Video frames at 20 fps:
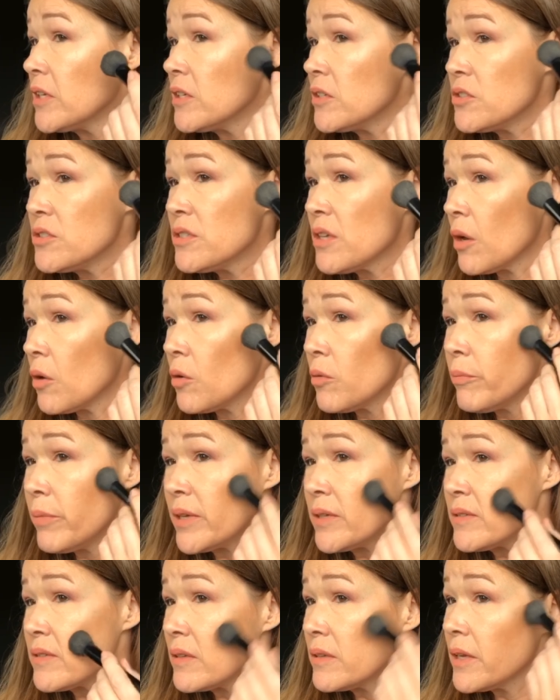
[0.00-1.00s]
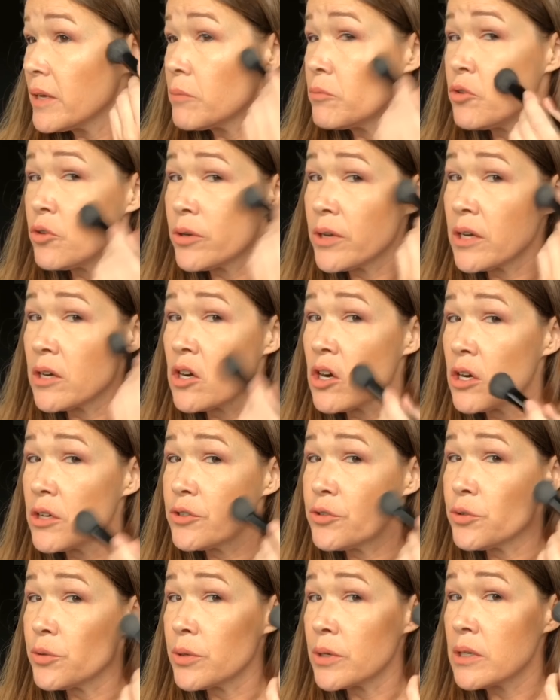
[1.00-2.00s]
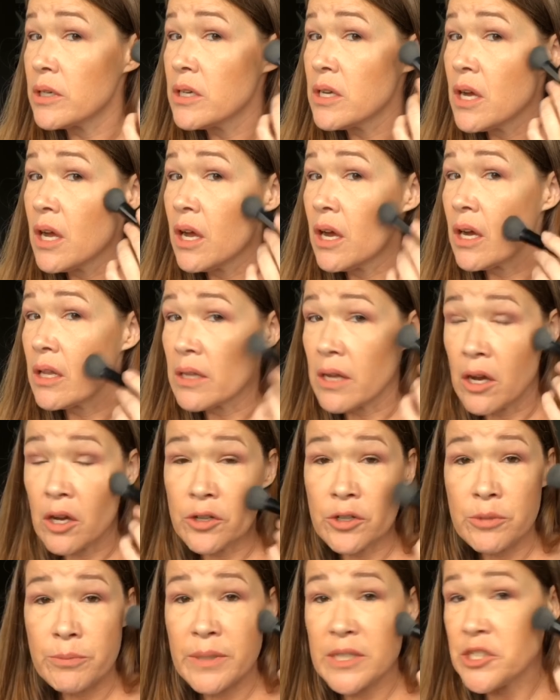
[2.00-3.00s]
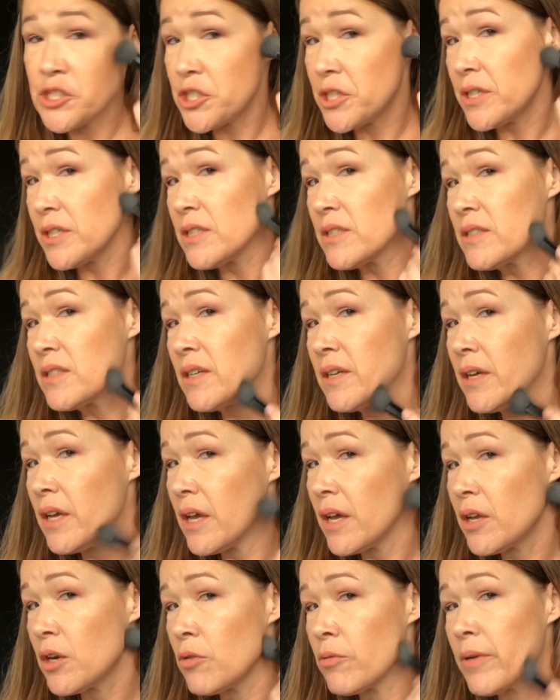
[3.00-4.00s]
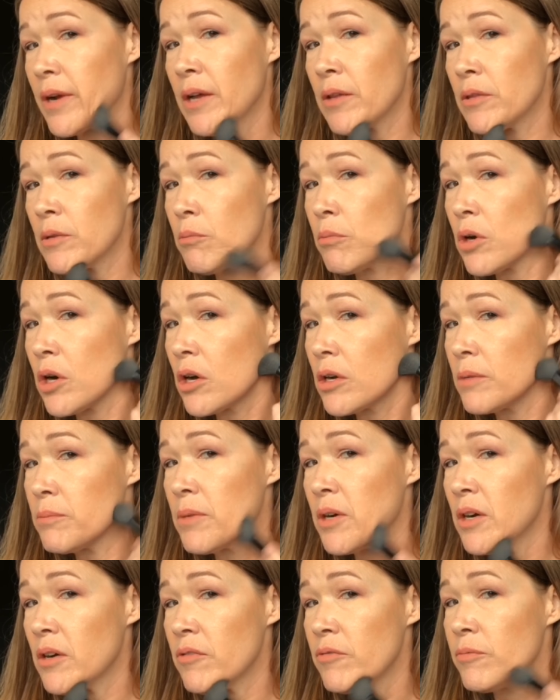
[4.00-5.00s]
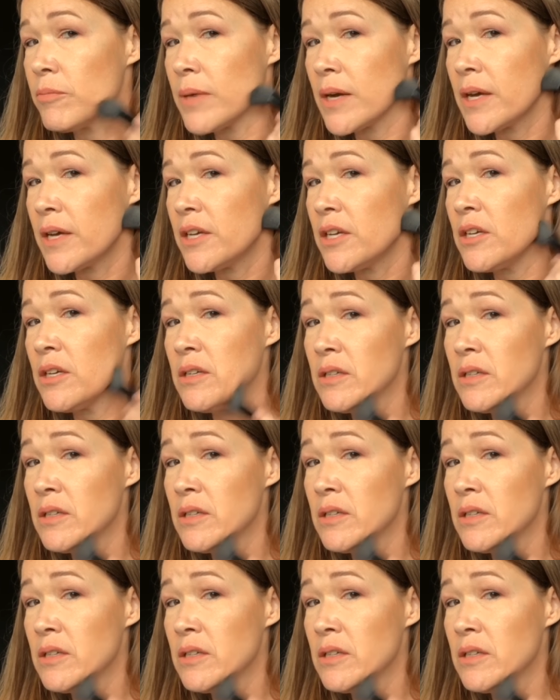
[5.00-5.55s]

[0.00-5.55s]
So basically I'm doing a contour under my cheeks and around the bottom of my